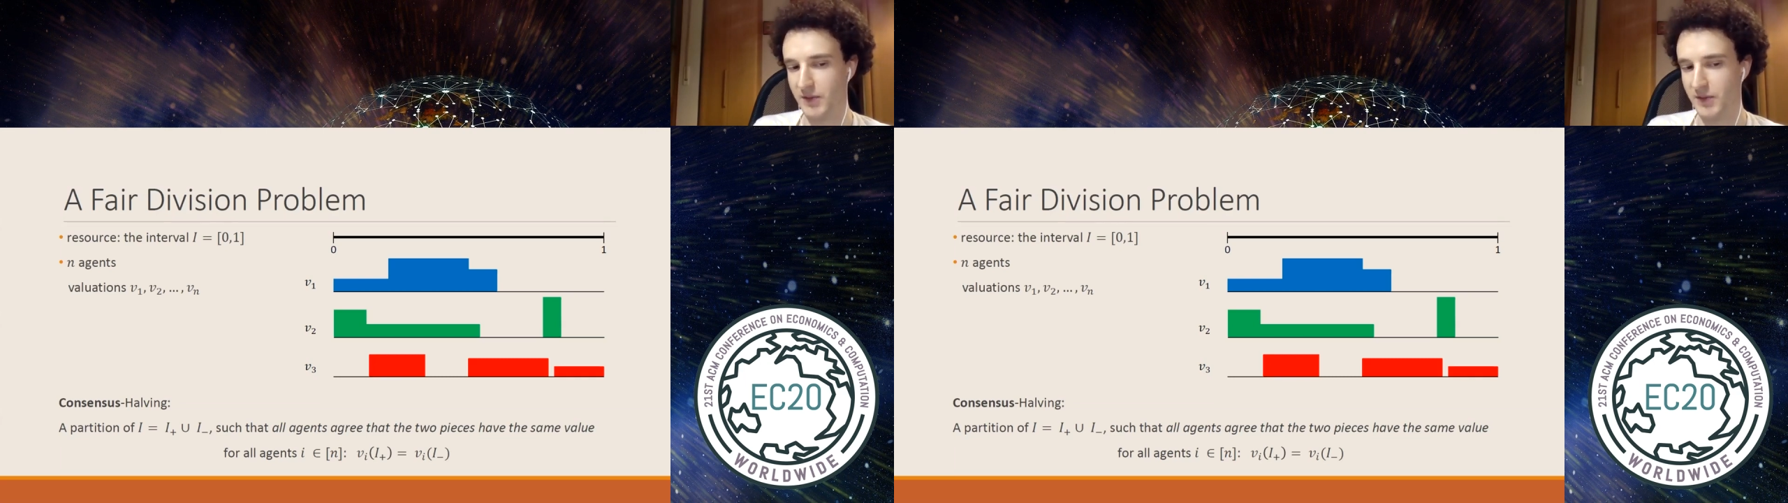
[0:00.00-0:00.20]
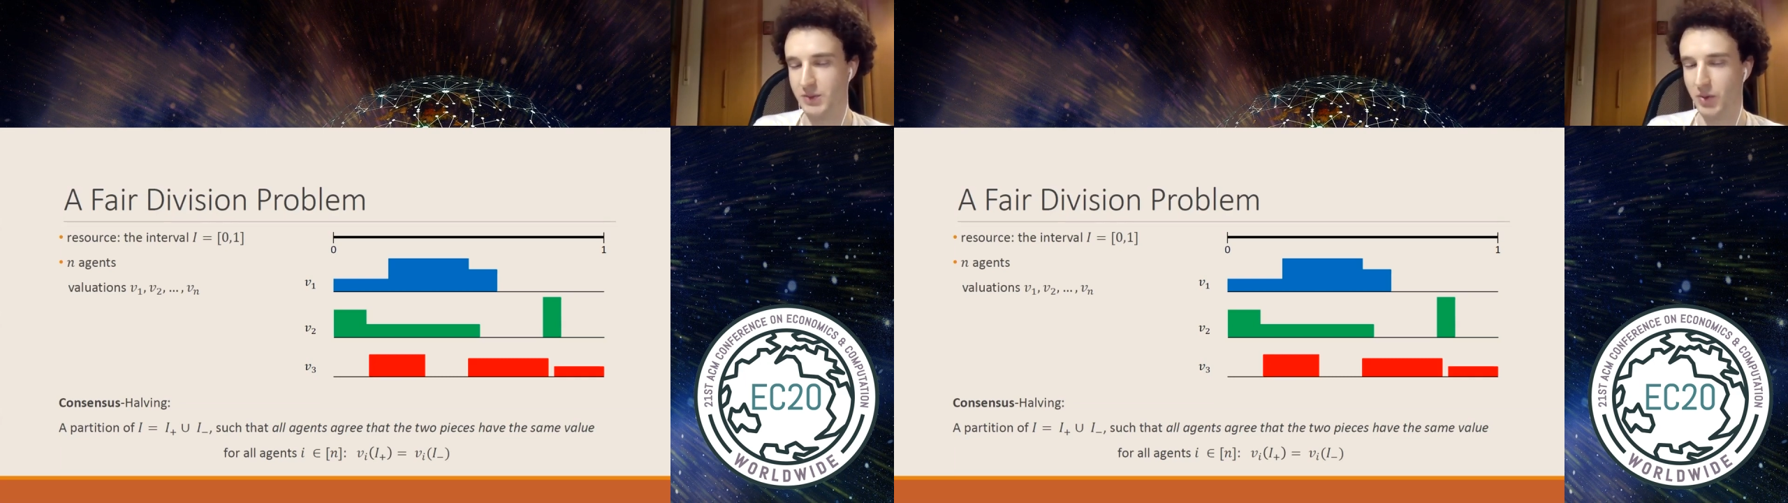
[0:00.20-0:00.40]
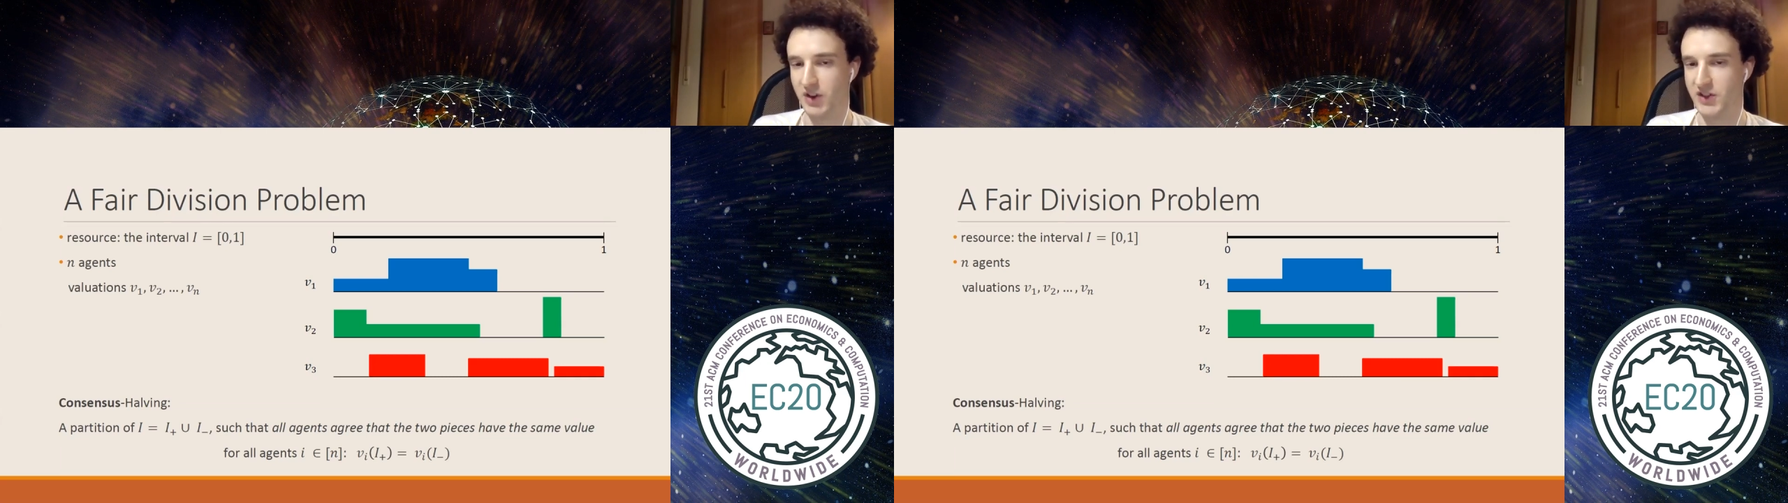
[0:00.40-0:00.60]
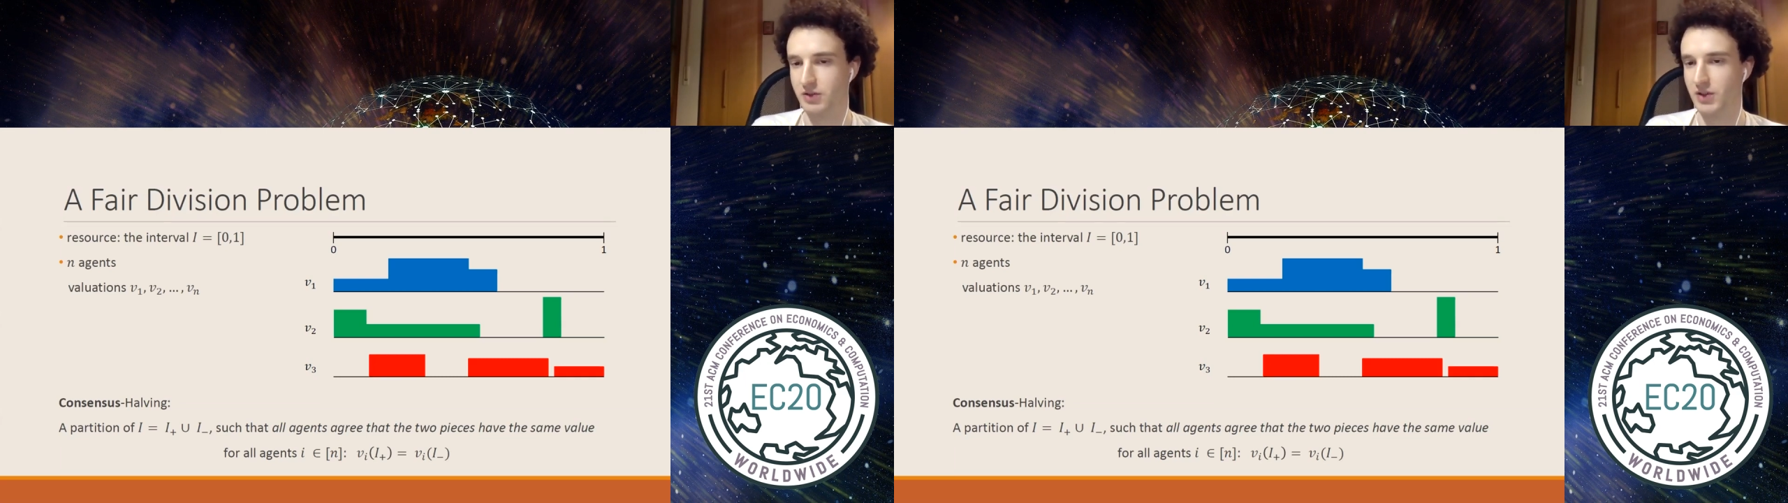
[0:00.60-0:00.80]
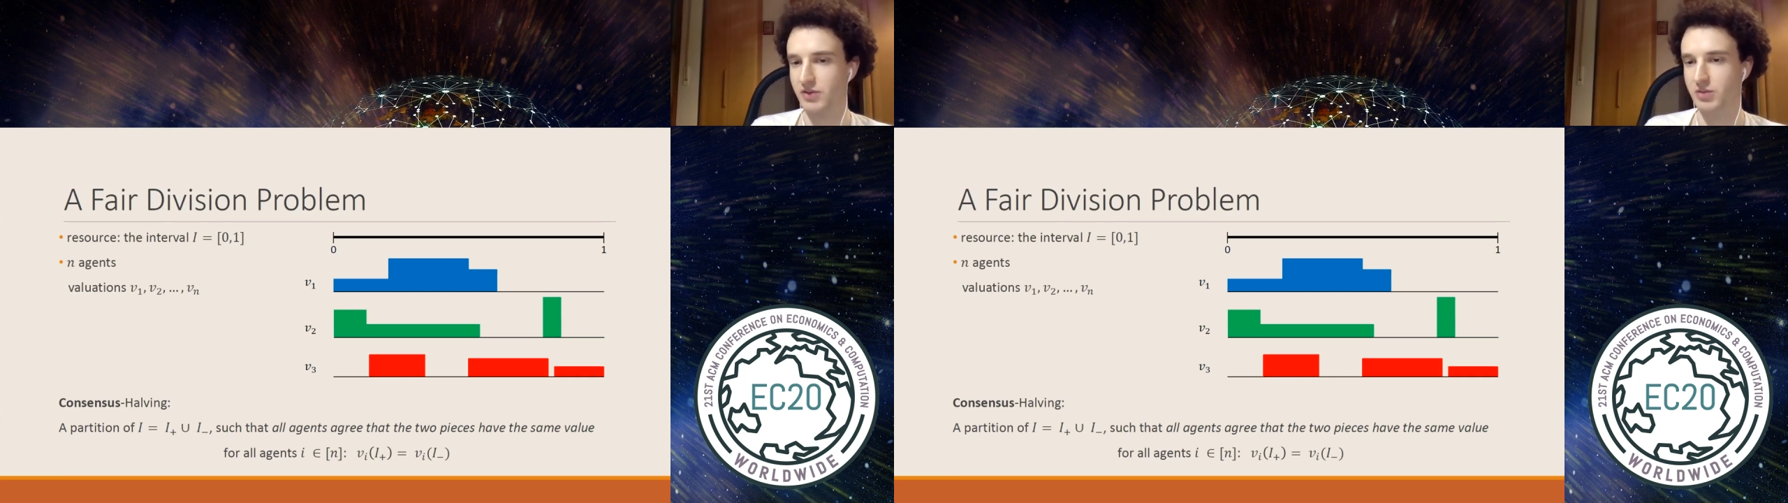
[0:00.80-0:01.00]
These parts
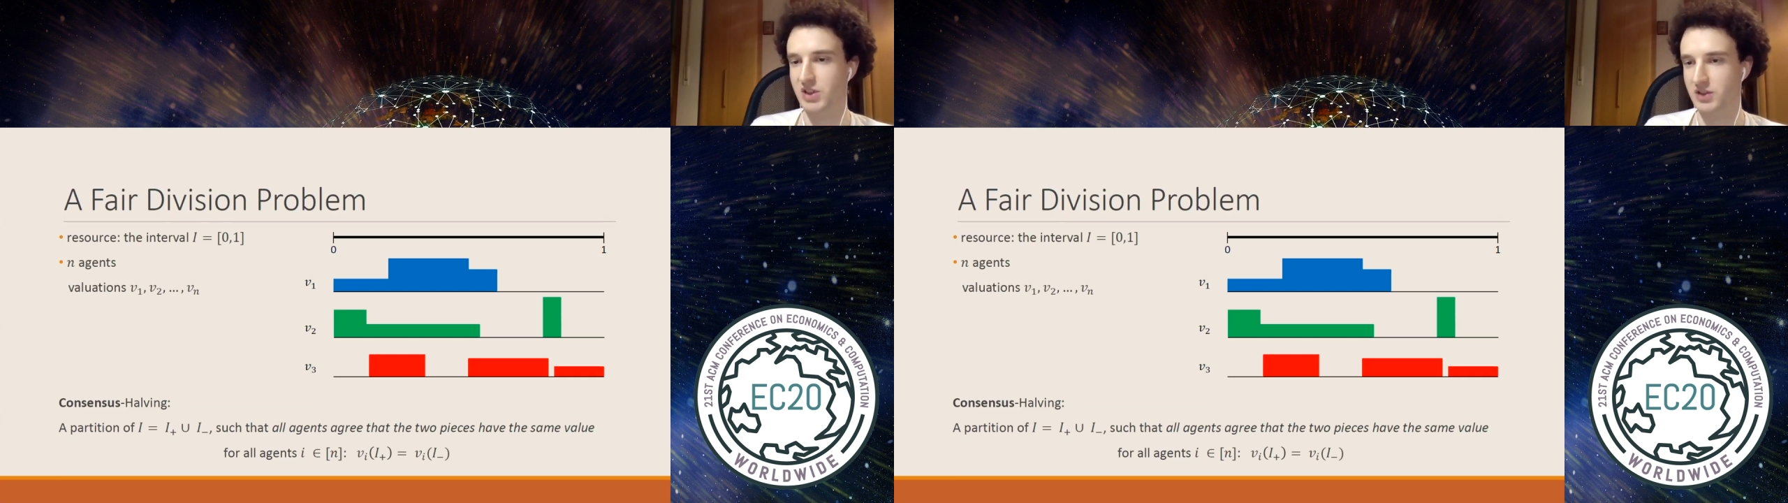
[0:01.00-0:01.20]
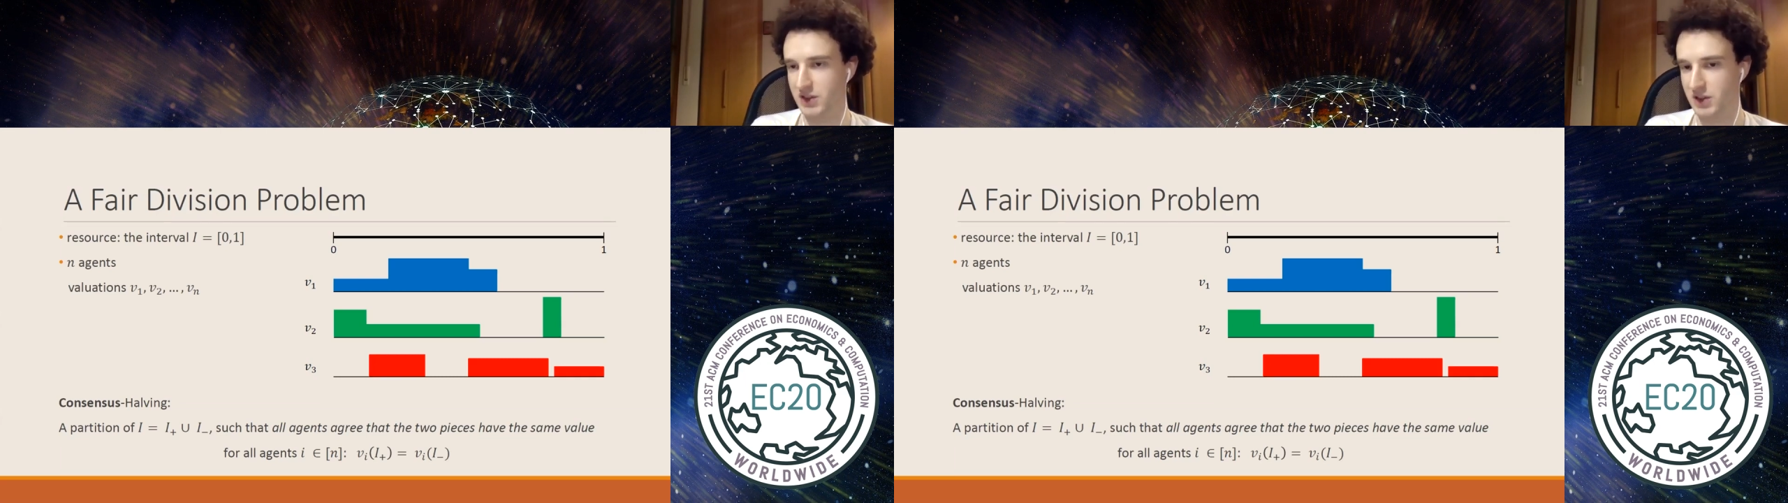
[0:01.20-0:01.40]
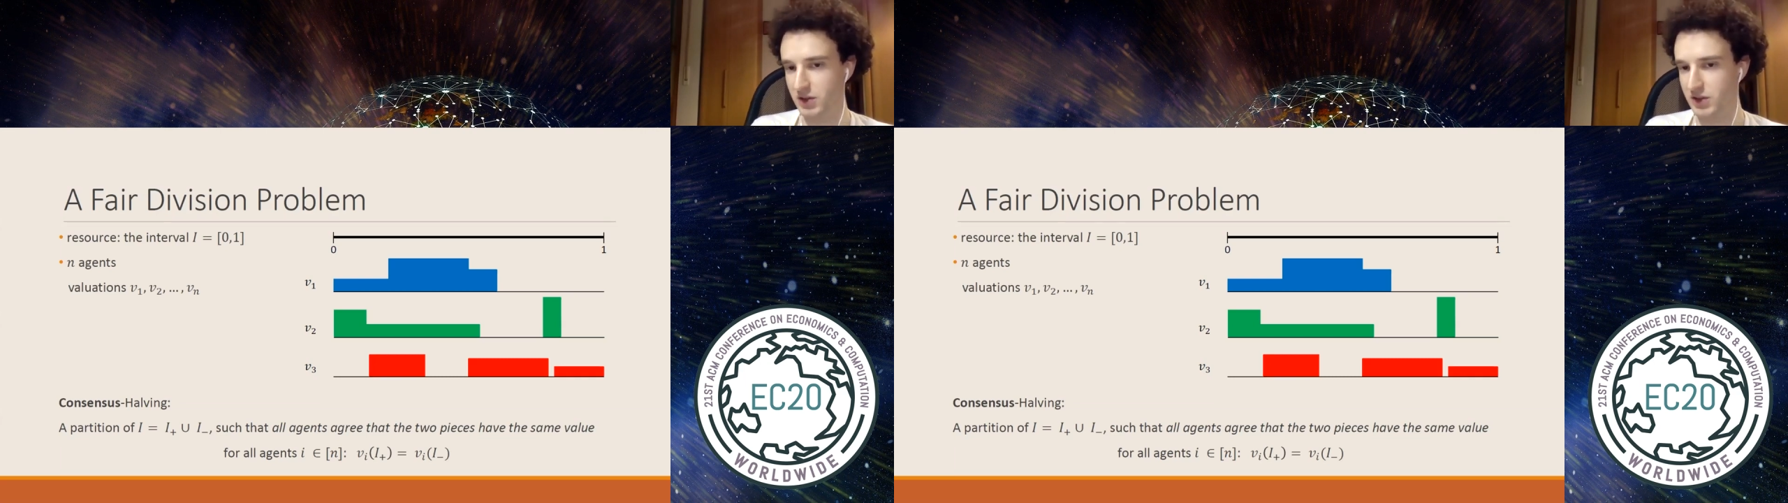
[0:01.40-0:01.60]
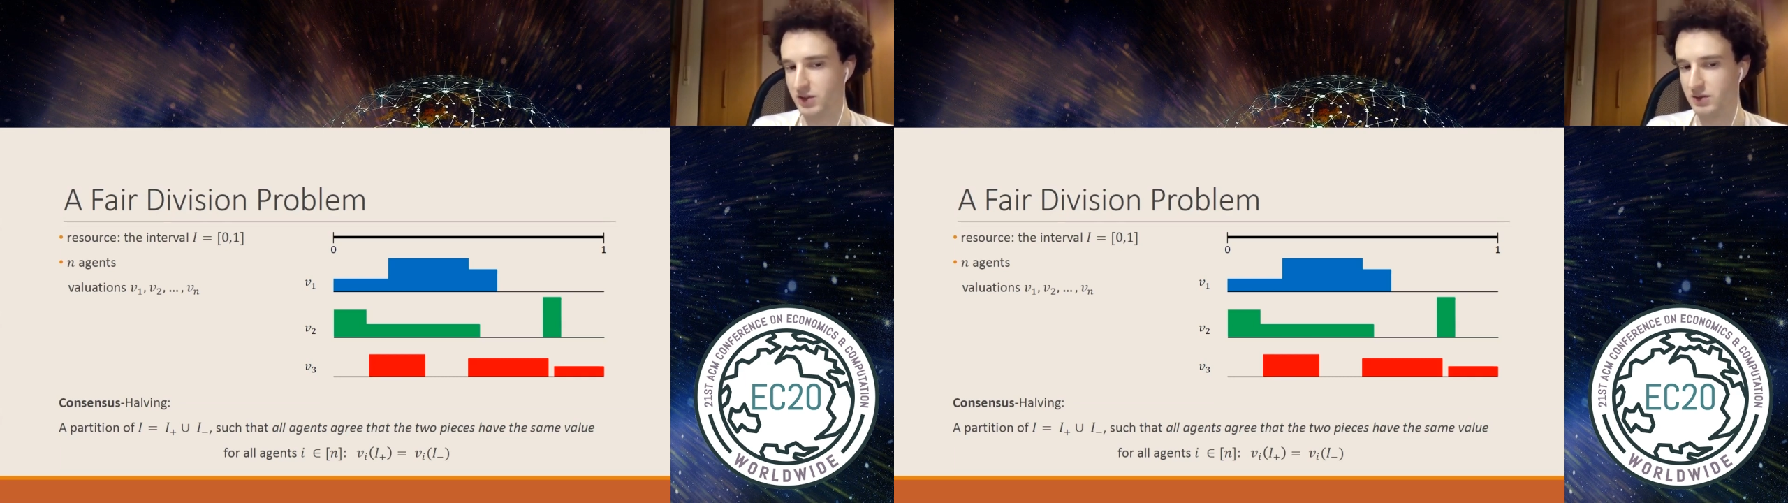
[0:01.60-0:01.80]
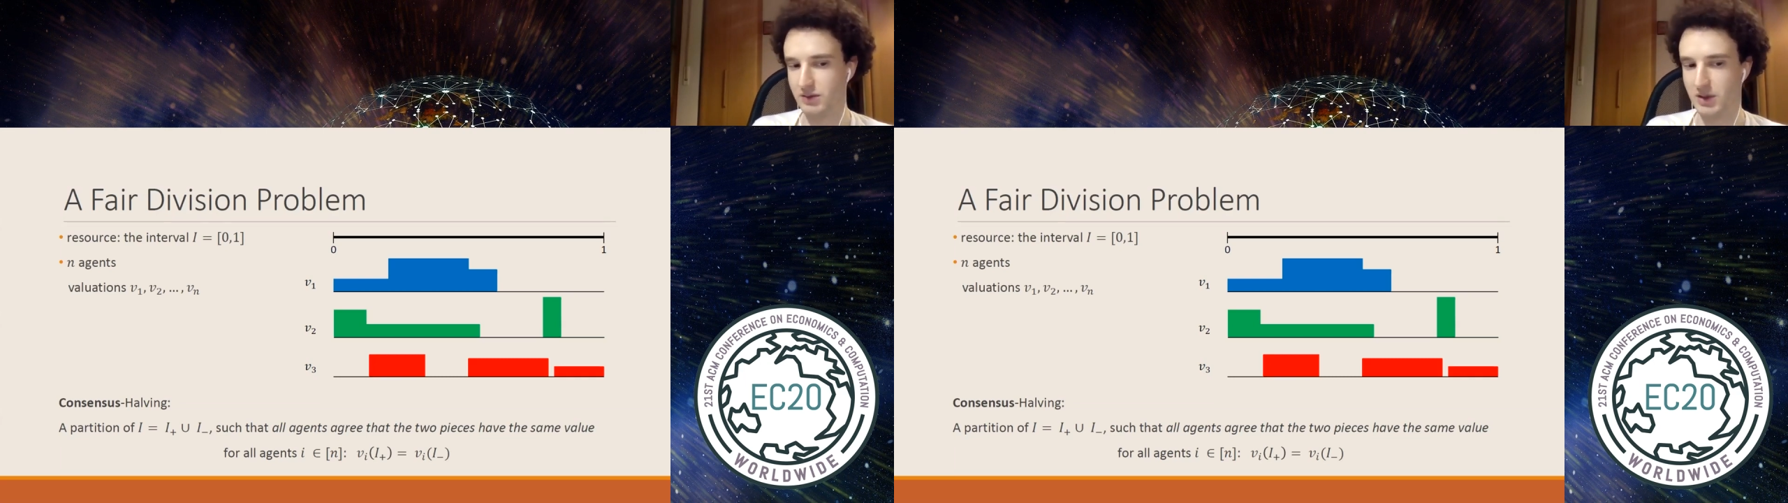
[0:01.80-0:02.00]
don't have to be contiguous.